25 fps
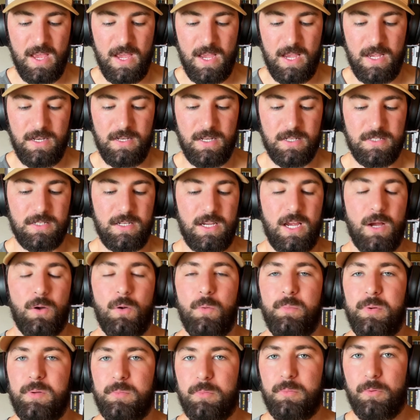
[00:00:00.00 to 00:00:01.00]
It doesn't care
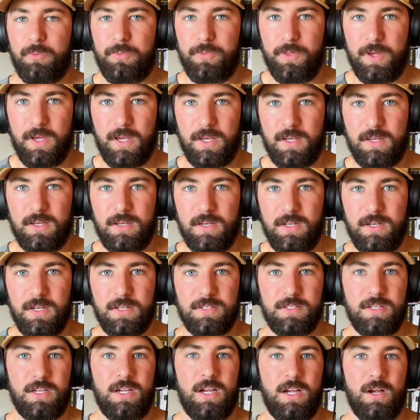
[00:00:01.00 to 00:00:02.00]
what people think. It
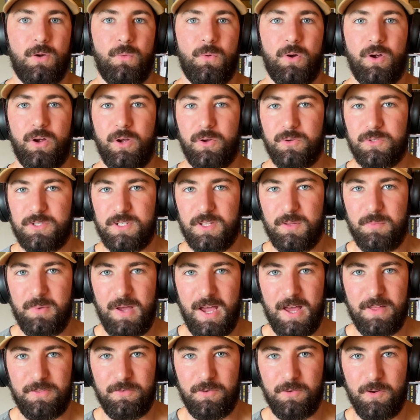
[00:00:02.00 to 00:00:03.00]
doesn't care where it goes to the
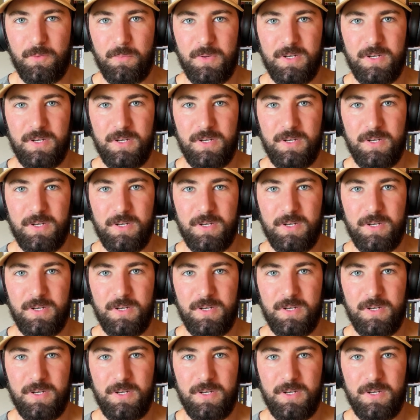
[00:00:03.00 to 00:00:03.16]
bathroom.